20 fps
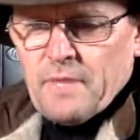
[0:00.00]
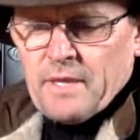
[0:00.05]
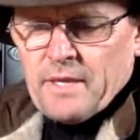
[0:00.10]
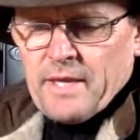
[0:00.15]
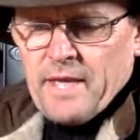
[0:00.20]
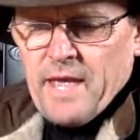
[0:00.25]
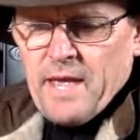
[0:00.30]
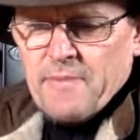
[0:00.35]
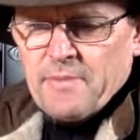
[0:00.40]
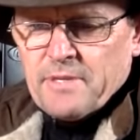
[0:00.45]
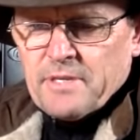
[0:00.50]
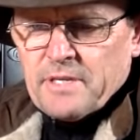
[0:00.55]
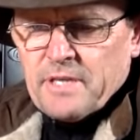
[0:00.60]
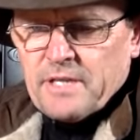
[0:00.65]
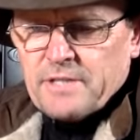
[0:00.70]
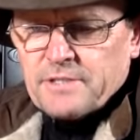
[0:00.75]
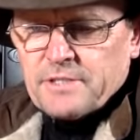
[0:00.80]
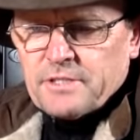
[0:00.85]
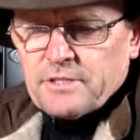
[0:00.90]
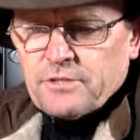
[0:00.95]
Camping
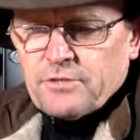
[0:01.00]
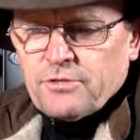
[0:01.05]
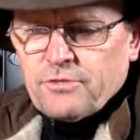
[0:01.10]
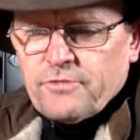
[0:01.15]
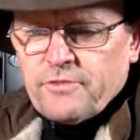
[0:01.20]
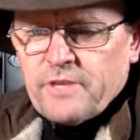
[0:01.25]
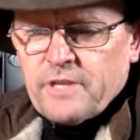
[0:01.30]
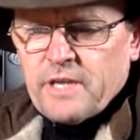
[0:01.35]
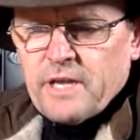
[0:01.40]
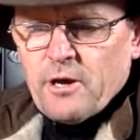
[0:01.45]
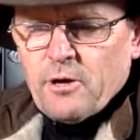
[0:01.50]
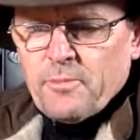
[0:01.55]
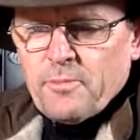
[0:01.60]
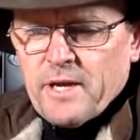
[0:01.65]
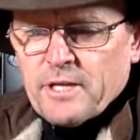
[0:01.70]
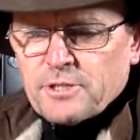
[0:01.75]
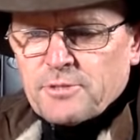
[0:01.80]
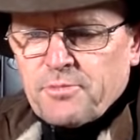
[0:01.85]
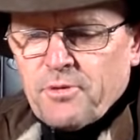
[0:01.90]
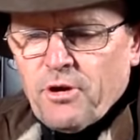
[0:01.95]
does a good video
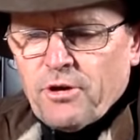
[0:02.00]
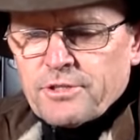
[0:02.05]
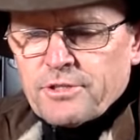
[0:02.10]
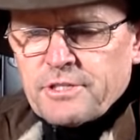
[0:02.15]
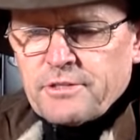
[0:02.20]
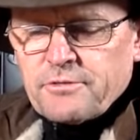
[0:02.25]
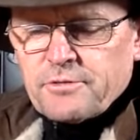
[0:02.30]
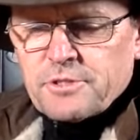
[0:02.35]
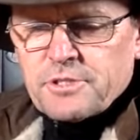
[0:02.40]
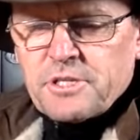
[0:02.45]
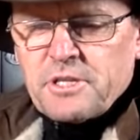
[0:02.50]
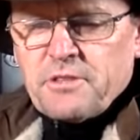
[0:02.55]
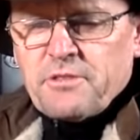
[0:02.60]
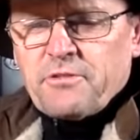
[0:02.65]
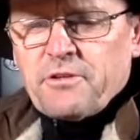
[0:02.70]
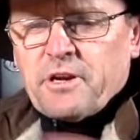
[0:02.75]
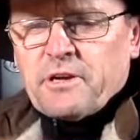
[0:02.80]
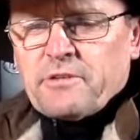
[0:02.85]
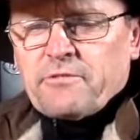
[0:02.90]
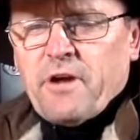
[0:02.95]
about splicing
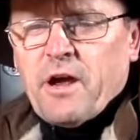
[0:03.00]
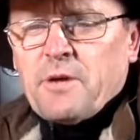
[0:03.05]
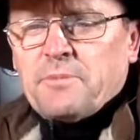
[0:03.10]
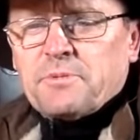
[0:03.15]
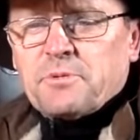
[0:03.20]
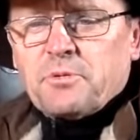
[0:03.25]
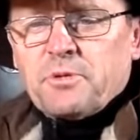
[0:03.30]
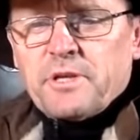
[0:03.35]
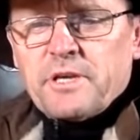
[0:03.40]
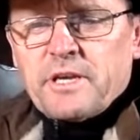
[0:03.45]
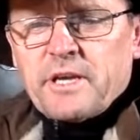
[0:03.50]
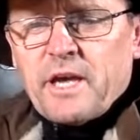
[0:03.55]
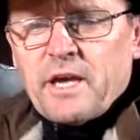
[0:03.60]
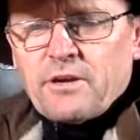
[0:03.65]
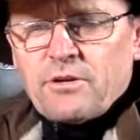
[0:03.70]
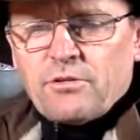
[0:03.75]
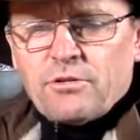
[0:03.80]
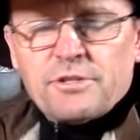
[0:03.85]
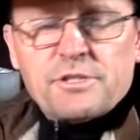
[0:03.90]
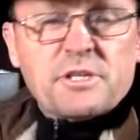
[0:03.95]
synthetic ropes. Well, there you go,
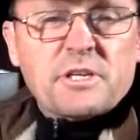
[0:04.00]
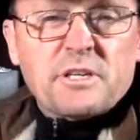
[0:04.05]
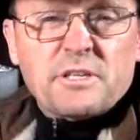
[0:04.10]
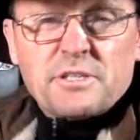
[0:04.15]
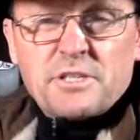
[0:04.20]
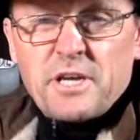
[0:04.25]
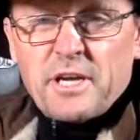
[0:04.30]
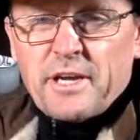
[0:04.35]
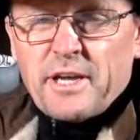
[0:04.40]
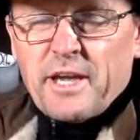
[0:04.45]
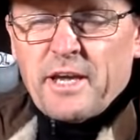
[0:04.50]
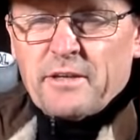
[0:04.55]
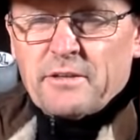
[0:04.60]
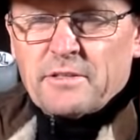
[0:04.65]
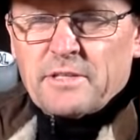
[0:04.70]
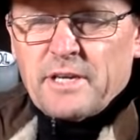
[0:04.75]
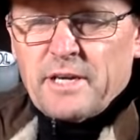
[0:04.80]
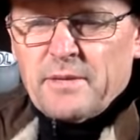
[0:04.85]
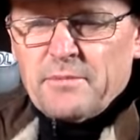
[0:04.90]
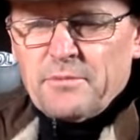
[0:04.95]
guys. You can check out
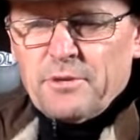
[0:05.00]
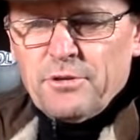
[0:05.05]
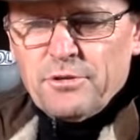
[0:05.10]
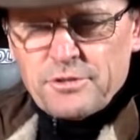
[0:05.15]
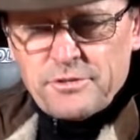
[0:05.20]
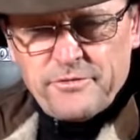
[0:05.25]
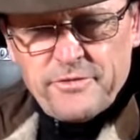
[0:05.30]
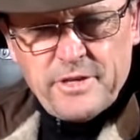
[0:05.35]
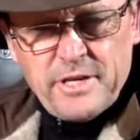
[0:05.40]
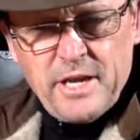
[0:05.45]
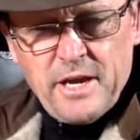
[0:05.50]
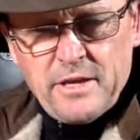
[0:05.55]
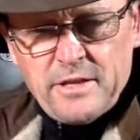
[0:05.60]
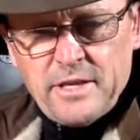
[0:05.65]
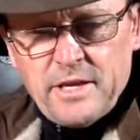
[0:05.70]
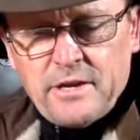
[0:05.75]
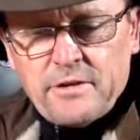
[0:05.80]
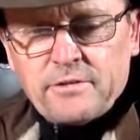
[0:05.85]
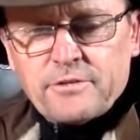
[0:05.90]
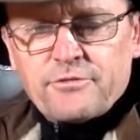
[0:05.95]
um, Luke's video
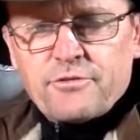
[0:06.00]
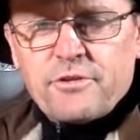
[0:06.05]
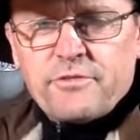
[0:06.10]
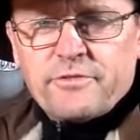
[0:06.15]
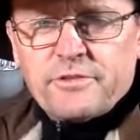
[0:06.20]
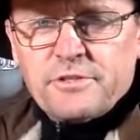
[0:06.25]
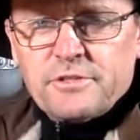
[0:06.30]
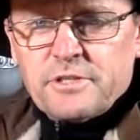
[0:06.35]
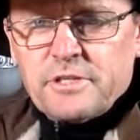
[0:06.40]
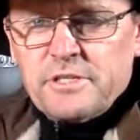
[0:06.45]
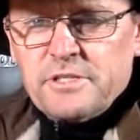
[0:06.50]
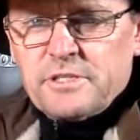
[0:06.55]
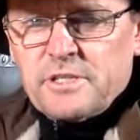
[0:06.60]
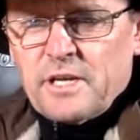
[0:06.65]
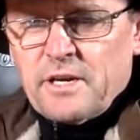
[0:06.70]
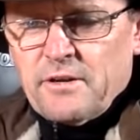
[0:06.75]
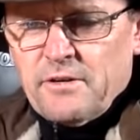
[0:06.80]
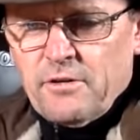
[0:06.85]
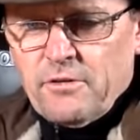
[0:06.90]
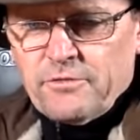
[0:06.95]
there on Driftas. He's
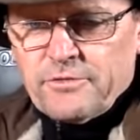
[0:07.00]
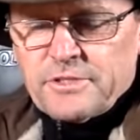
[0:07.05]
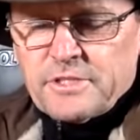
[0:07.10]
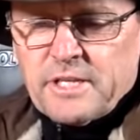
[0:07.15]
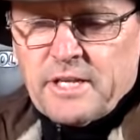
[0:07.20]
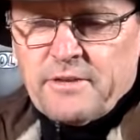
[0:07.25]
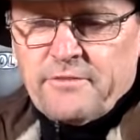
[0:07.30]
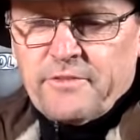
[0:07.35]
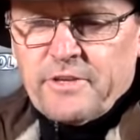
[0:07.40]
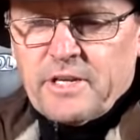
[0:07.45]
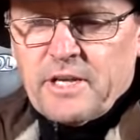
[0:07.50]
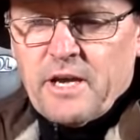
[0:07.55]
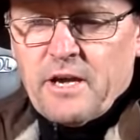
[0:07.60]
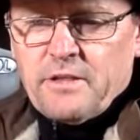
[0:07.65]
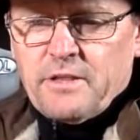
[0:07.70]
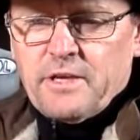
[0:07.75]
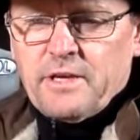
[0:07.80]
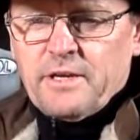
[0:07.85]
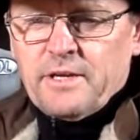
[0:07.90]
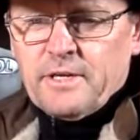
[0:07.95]
done a, obviously done a
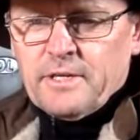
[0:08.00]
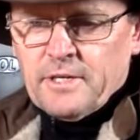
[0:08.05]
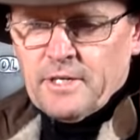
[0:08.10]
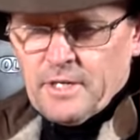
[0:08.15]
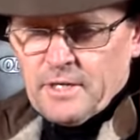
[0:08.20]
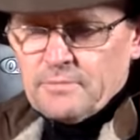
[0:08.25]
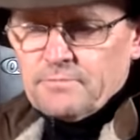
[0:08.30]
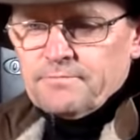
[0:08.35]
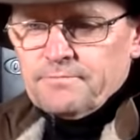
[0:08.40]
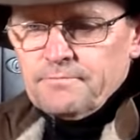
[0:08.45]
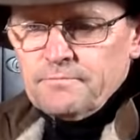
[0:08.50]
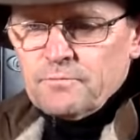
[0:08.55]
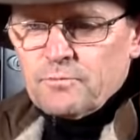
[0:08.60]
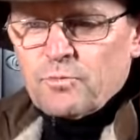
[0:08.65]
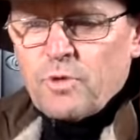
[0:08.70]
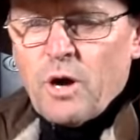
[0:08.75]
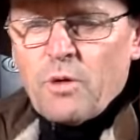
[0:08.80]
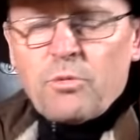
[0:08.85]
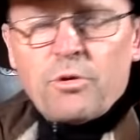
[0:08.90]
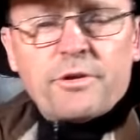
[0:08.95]
video there.
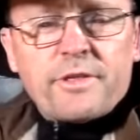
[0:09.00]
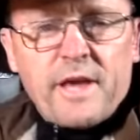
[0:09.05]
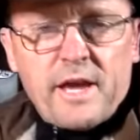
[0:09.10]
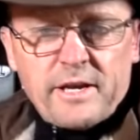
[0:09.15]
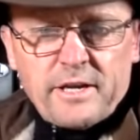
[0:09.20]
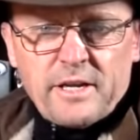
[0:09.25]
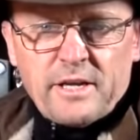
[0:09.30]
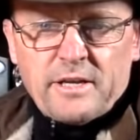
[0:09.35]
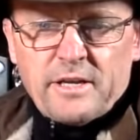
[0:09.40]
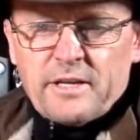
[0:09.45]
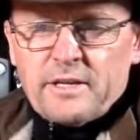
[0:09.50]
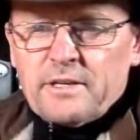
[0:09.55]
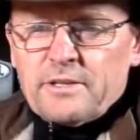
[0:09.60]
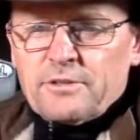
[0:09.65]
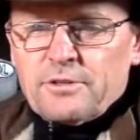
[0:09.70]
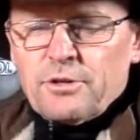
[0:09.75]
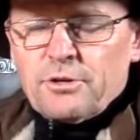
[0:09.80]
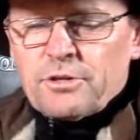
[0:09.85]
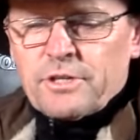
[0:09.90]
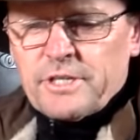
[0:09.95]
Well worth handy,
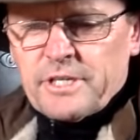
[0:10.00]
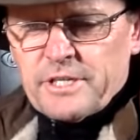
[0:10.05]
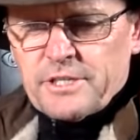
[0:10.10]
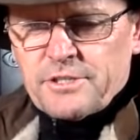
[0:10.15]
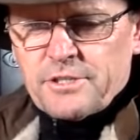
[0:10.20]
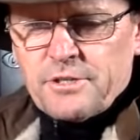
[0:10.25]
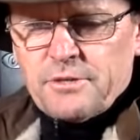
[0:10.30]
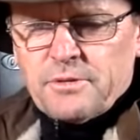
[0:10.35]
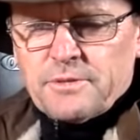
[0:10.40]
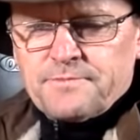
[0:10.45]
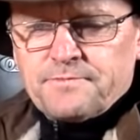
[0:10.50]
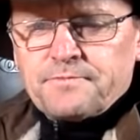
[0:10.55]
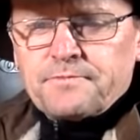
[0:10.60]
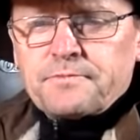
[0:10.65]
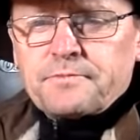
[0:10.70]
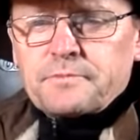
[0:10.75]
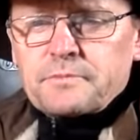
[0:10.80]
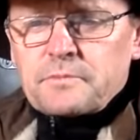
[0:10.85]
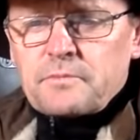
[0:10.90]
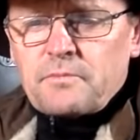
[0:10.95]
looking into and
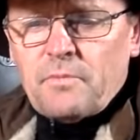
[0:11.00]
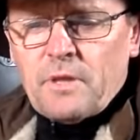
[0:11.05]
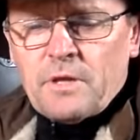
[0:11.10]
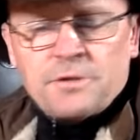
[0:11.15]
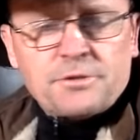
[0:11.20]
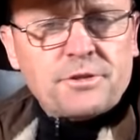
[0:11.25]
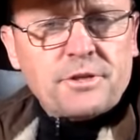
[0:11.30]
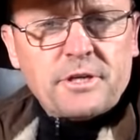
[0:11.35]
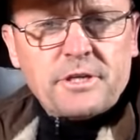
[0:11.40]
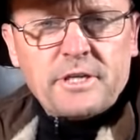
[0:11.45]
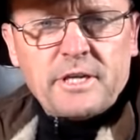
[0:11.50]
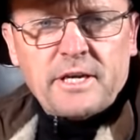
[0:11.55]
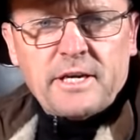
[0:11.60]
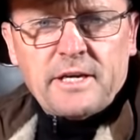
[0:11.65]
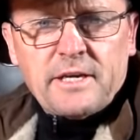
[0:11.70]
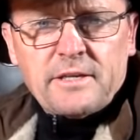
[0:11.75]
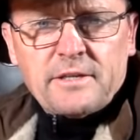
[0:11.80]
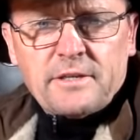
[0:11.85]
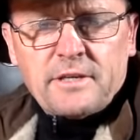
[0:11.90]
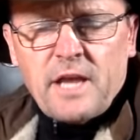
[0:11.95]
certainly
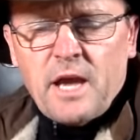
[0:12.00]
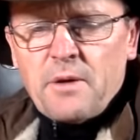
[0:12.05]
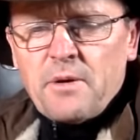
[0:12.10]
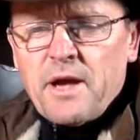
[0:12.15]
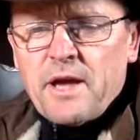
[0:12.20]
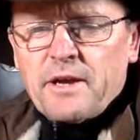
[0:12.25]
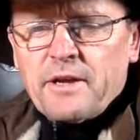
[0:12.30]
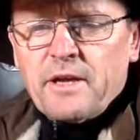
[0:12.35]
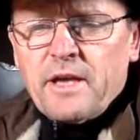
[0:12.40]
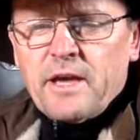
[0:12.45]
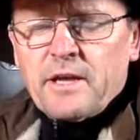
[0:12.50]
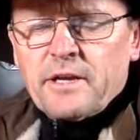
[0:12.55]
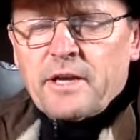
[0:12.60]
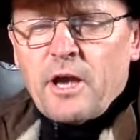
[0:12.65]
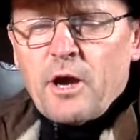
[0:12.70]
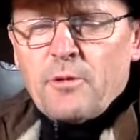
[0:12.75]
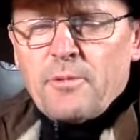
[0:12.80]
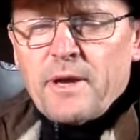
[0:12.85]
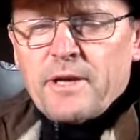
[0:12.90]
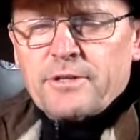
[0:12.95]
uh, know how to how to
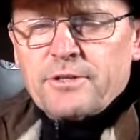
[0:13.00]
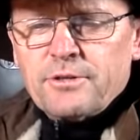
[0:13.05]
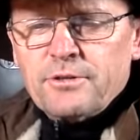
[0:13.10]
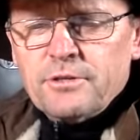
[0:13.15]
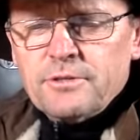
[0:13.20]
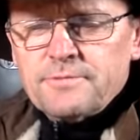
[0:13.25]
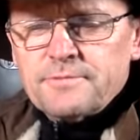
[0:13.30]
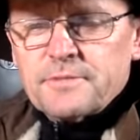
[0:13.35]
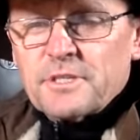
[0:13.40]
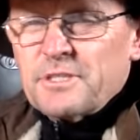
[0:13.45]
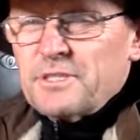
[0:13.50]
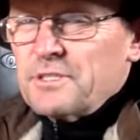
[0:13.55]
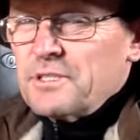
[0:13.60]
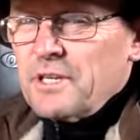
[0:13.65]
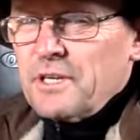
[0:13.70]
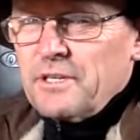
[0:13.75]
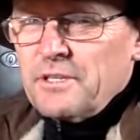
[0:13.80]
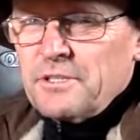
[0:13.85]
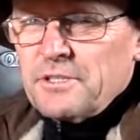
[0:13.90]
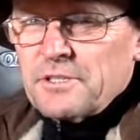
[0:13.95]
go about doing it because you
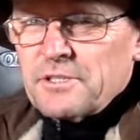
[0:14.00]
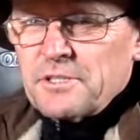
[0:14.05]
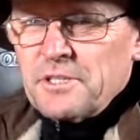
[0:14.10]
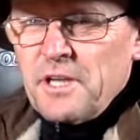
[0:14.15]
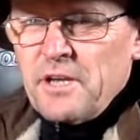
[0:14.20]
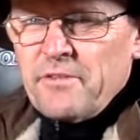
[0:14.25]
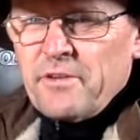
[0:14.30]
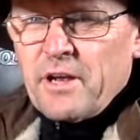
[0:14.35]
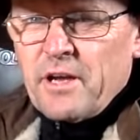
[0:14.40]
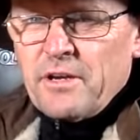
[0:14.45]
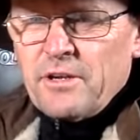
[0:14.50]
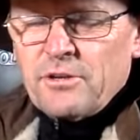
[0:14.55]
know you just never know.